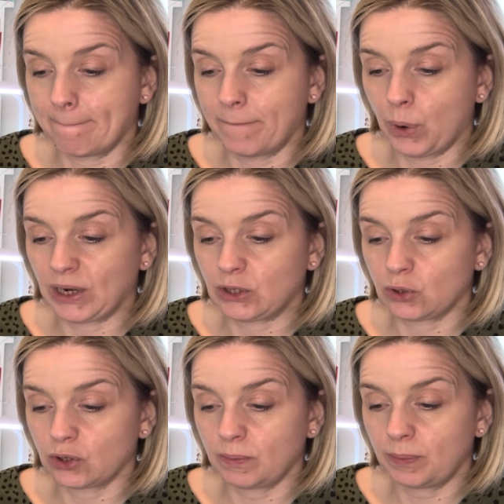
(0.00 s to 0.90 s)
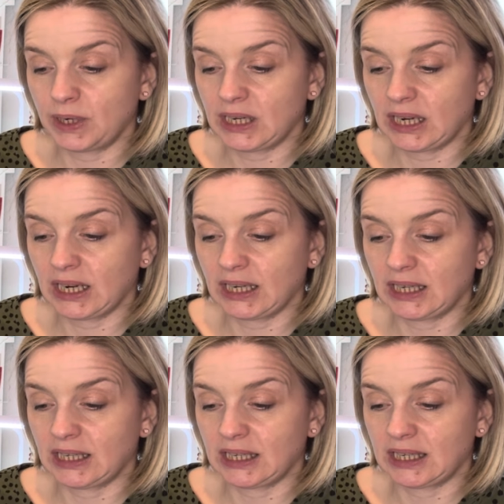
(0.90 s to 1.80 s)
but it doesn't
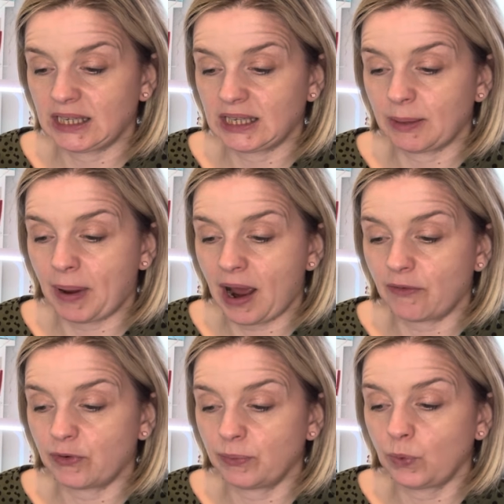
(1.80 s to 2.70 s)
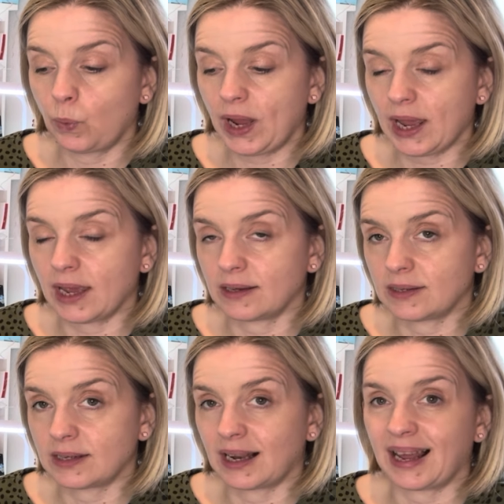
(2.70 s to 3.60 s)
particularly, apart from the
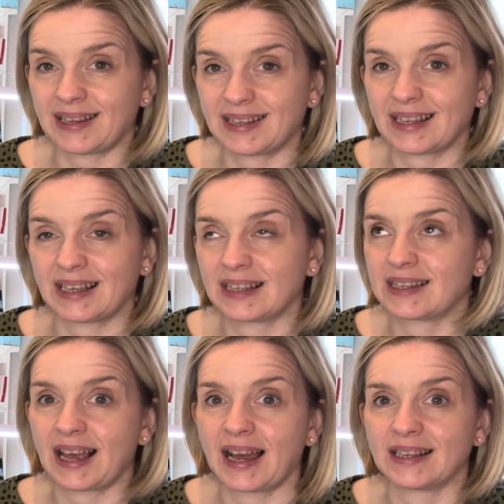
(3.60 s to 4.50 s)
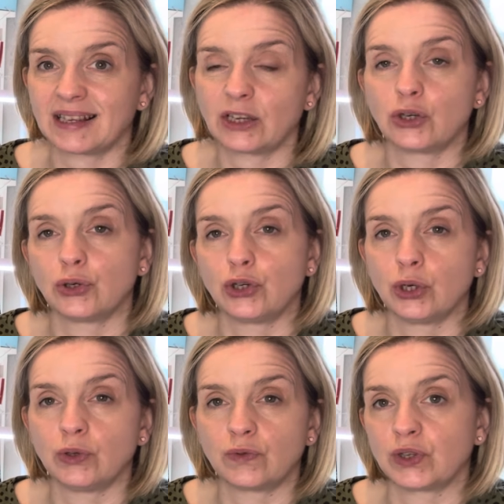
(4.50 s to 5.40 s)
waist elastic size that you should
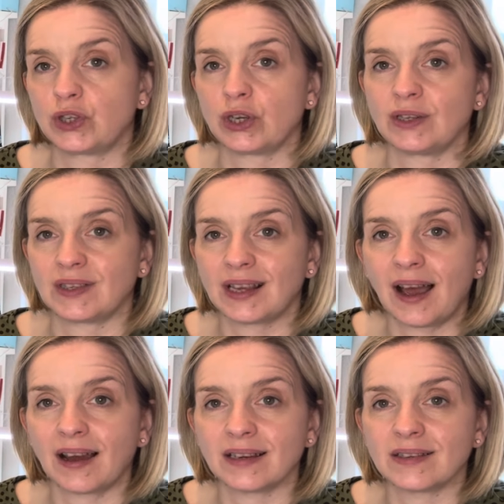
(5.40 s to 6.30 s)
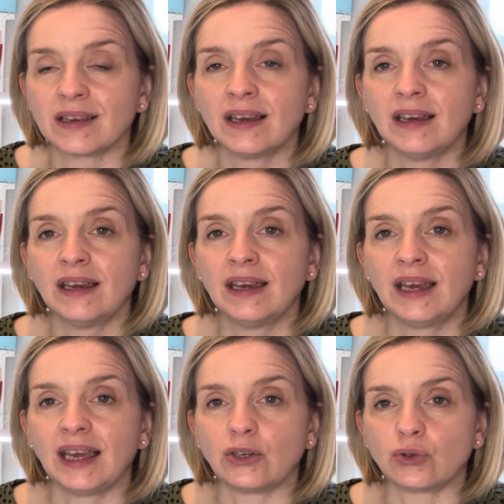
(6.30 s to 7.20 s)
use for a certain size,
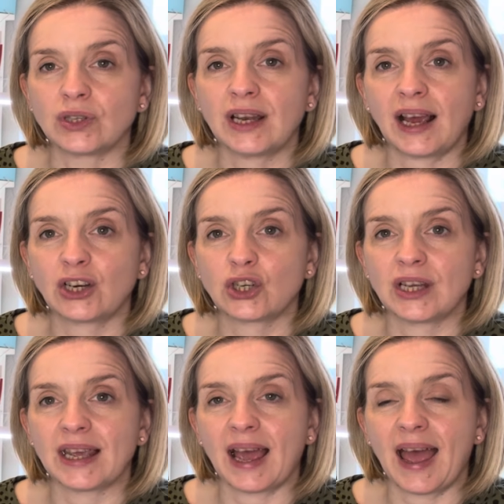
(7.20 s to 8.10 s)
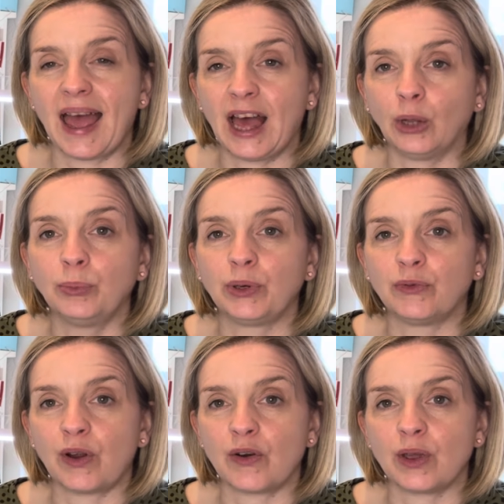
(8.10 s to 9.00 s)
it doesn't actually help you
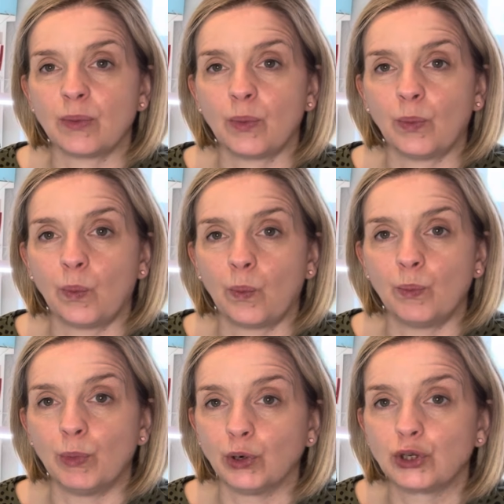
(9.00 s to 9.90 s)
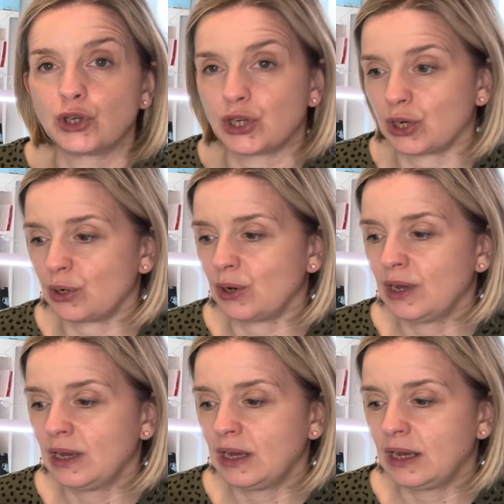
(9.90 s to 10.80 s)
very much to
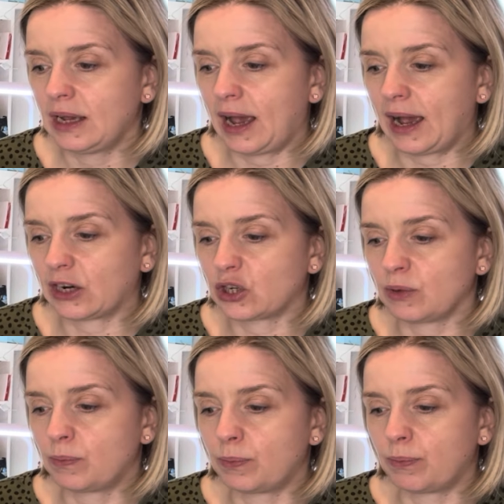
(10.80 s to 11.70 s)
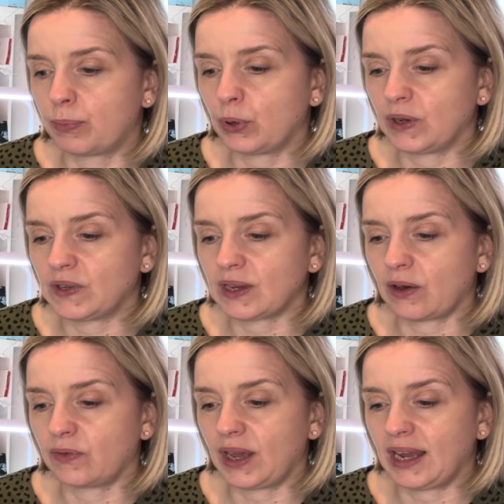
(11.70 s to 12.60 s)
actually put
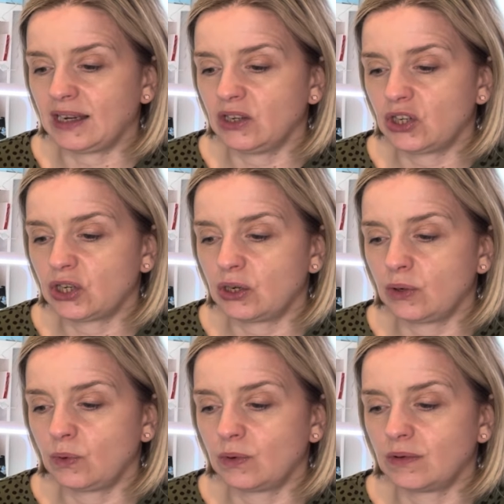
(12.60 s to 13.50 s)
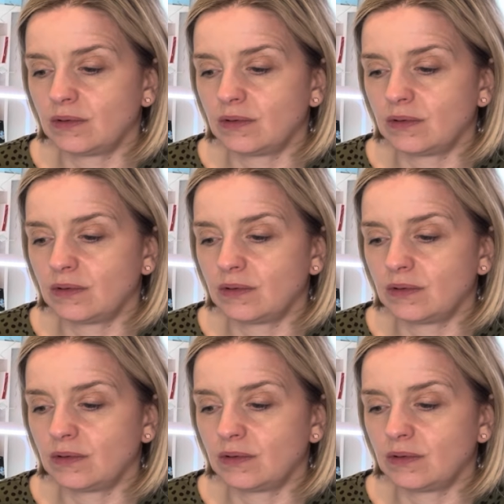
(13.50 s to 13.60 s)
yourself into